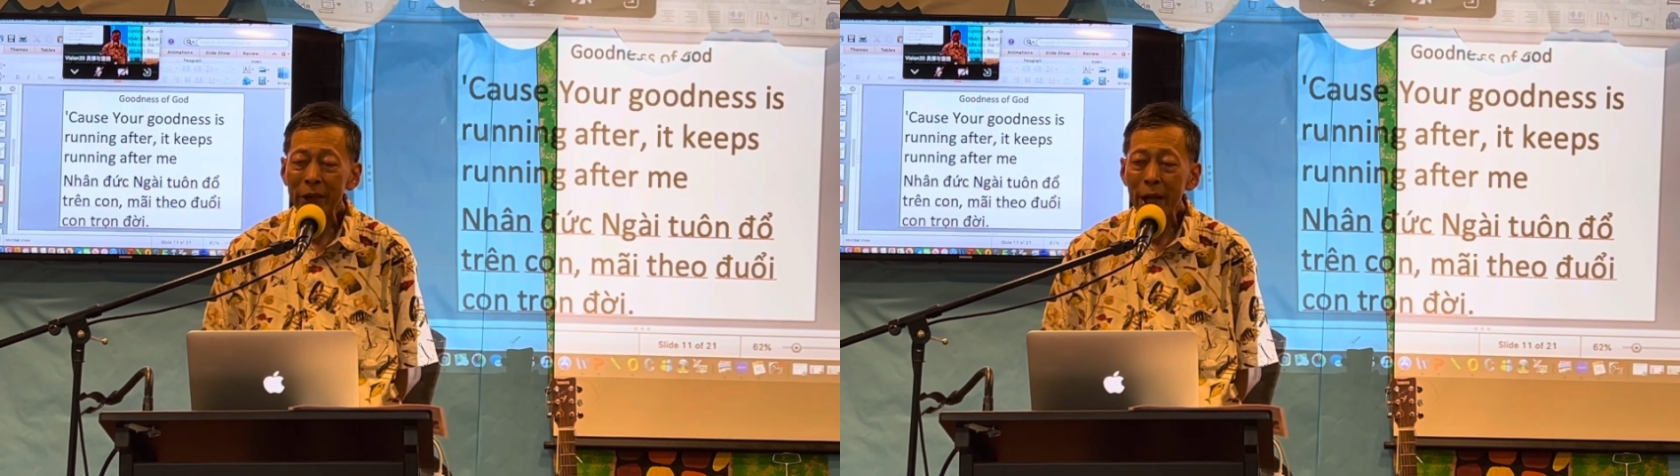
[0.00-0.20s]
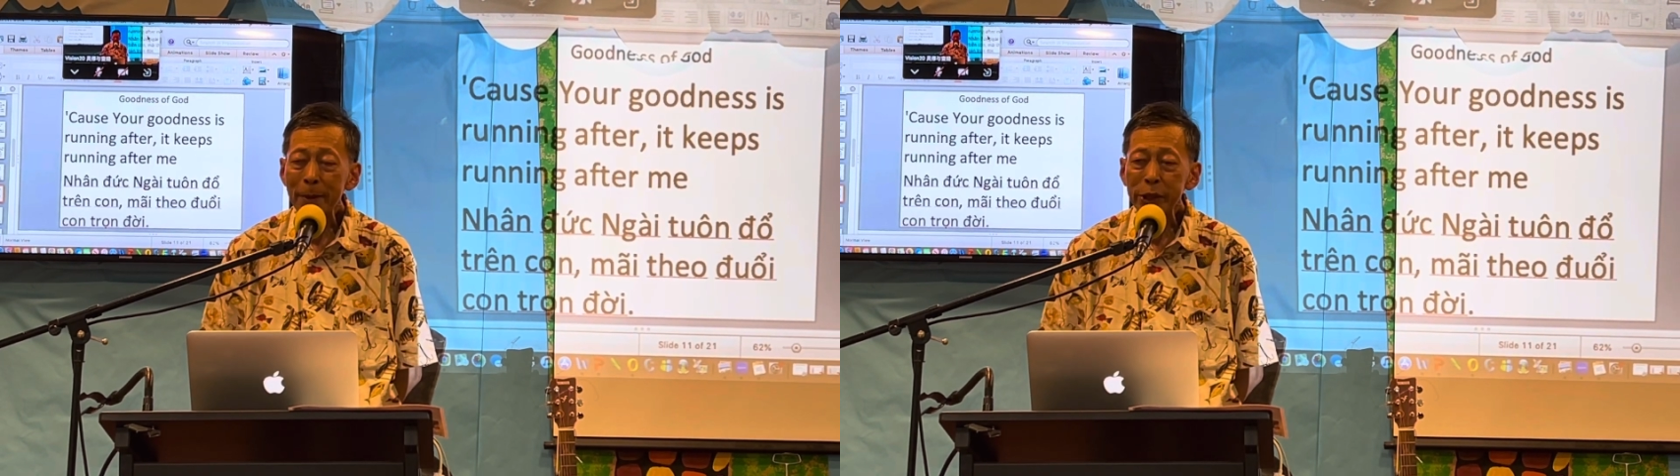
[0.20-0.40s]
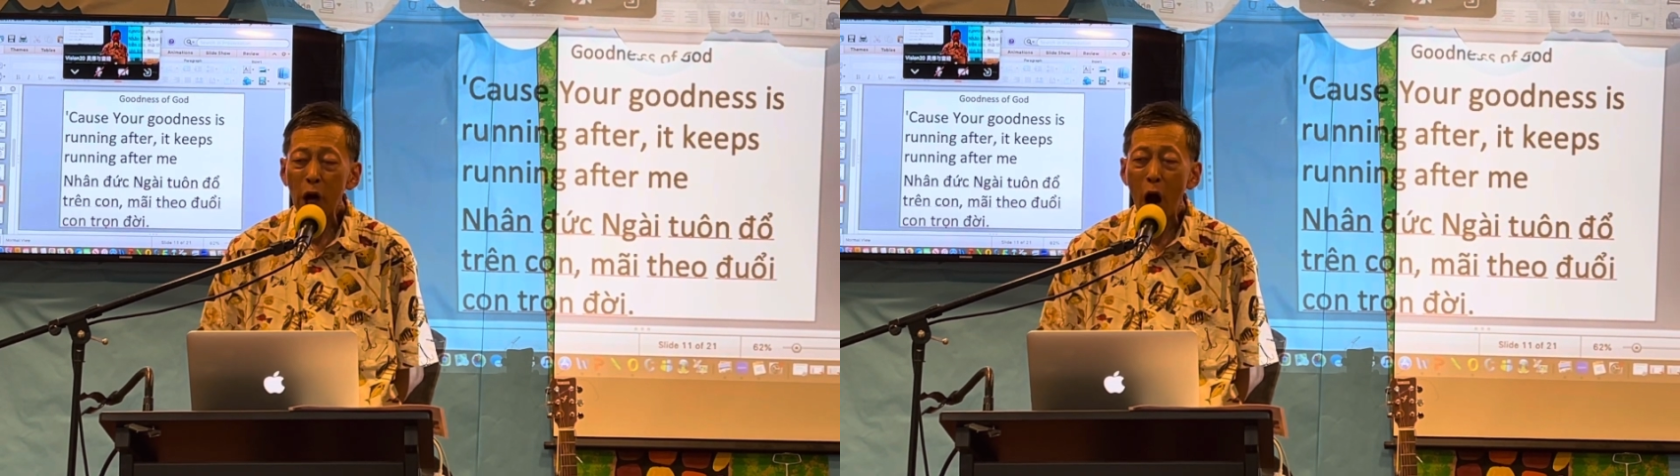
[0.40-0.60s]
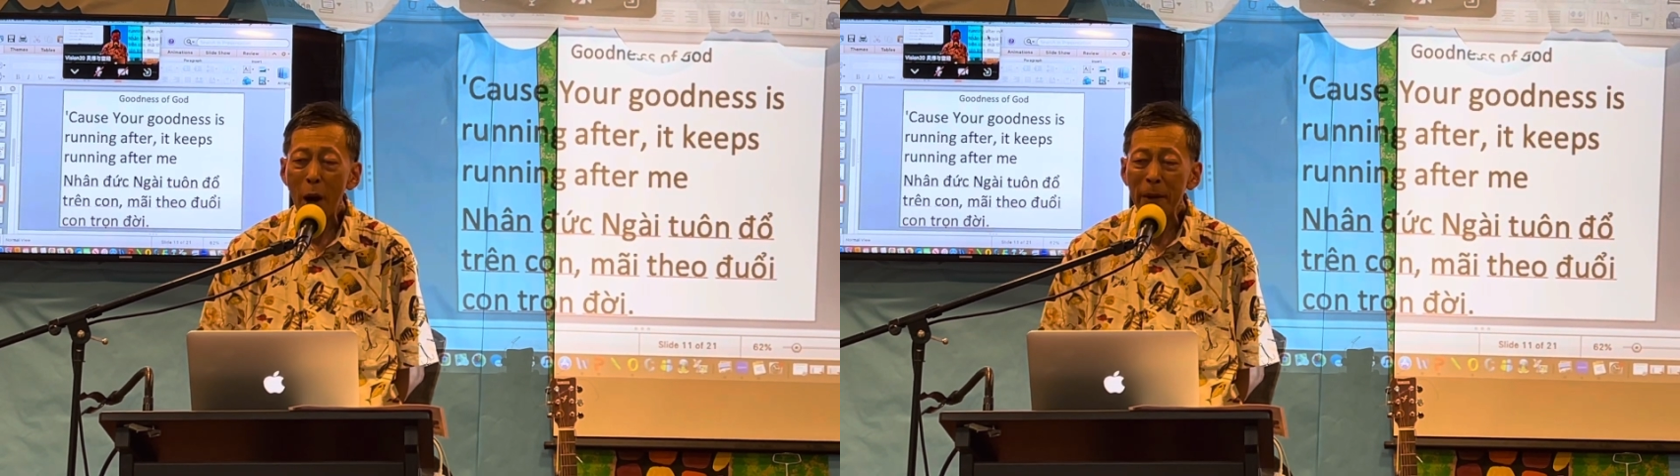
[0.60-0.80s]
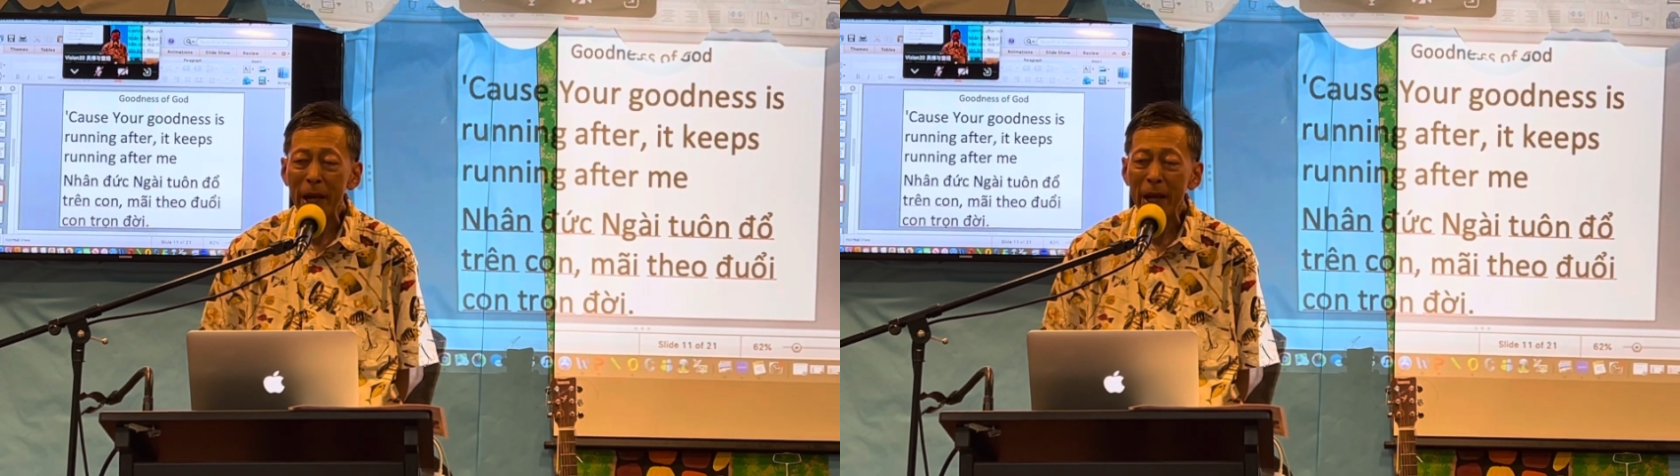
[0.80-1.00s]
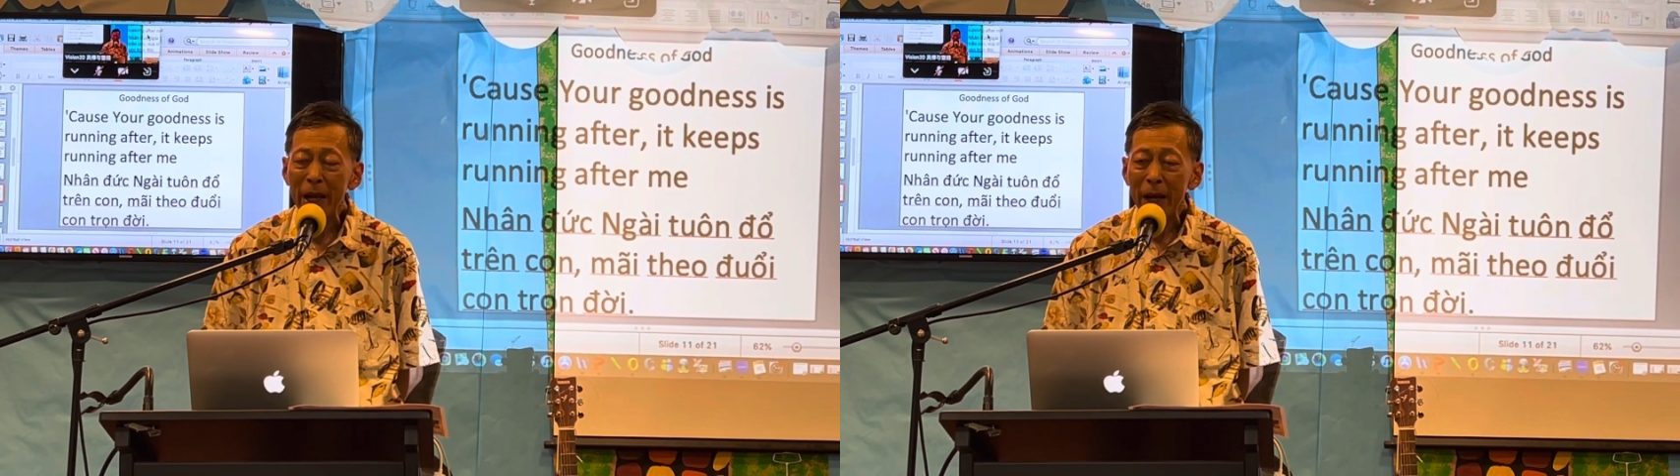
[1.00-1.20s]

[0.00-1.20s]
led his army.